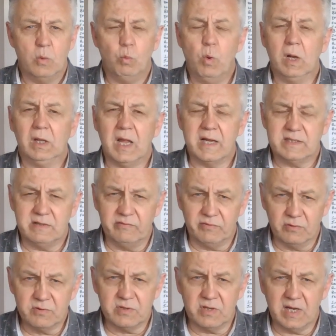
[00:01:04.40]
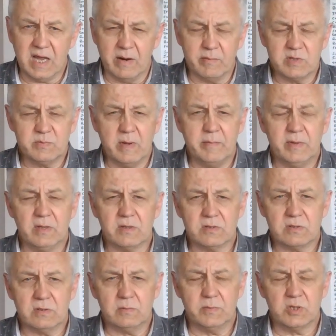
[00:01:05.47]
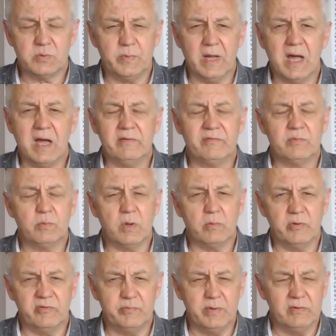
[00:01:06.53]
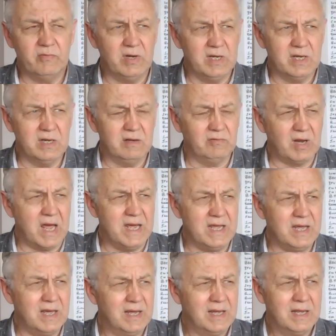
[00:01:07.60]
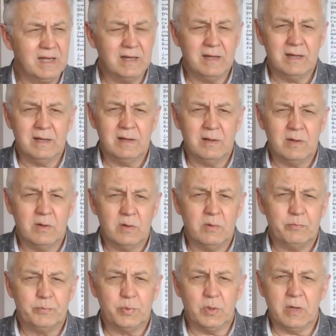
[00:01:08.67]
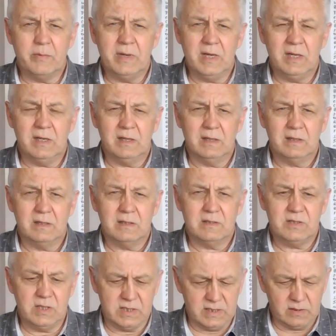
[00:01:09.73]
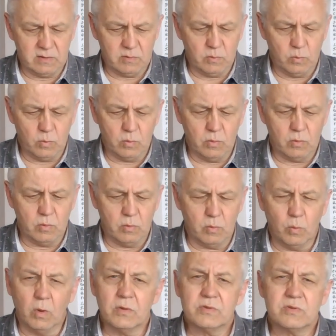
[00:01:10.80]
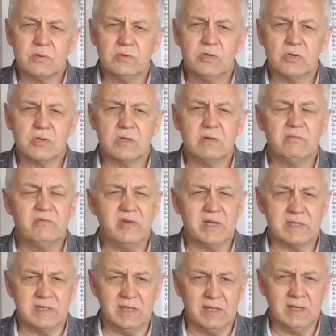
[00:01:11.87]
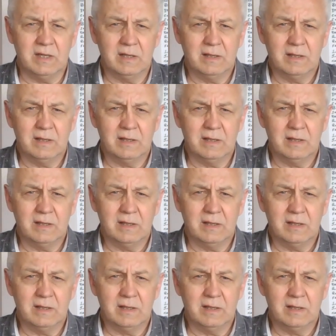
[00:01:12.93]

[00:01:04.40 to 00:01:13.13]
well-liked in front of the cameras, maybe not so much behind from what we've been reading of late. But I mean, she's had one son just convicted